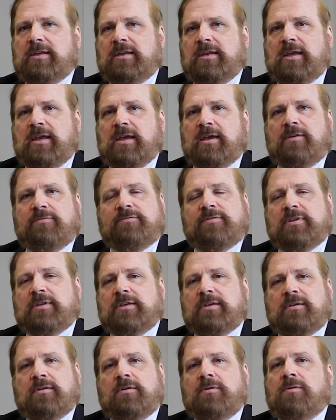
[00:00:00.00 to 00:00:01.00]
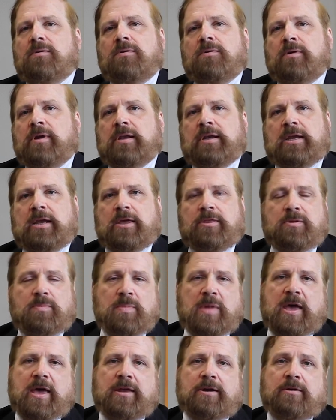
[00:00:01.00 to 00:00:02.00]
and gift, or any other
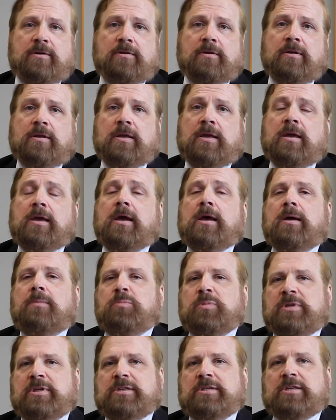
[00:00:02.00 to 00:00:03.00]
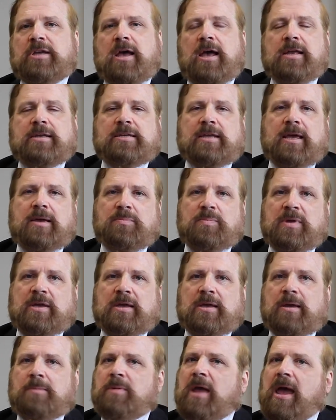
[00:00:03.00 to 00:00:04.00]
matter, please contact
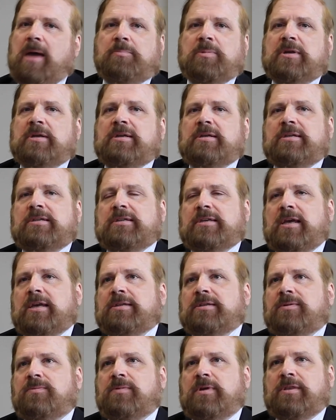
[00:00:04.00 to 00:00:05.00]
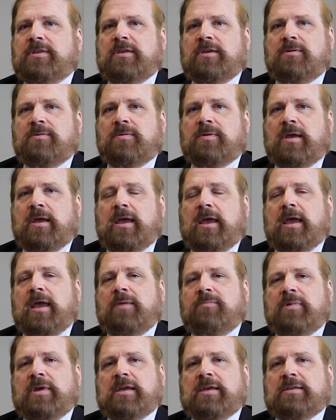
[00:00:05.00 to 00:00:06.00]
me. I'm happy to discuss it with you,
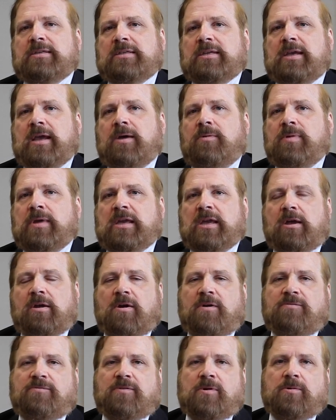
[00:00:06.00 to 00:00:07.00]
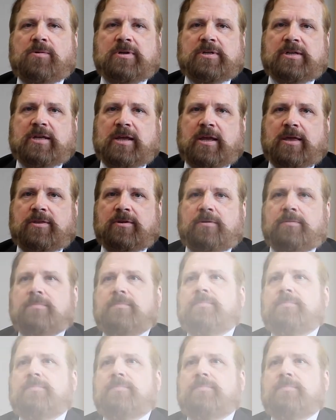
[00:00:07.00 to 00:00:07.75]
and we can see how we can go forward together.